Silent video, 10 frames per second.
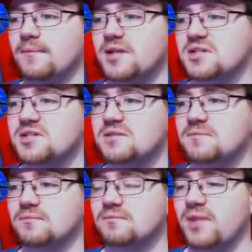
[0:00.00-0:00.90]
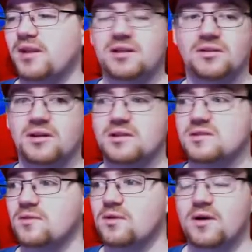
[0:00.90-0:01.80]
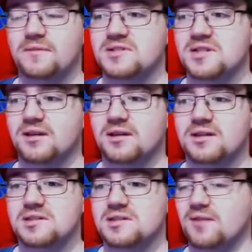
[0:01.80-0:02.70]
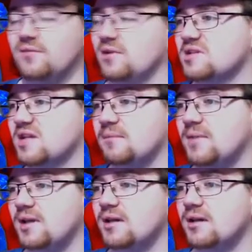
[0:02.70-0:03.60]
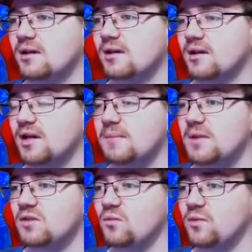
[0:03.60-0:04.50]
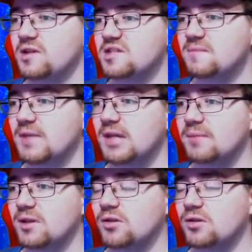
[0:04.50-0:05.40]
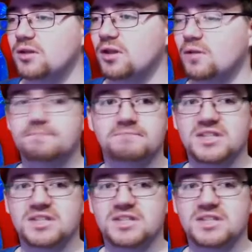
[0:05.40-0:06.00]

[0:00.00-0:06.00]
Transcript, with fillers: I just barely noticed. Well, obviously, because I thought it's going to be coming towards me, but nope,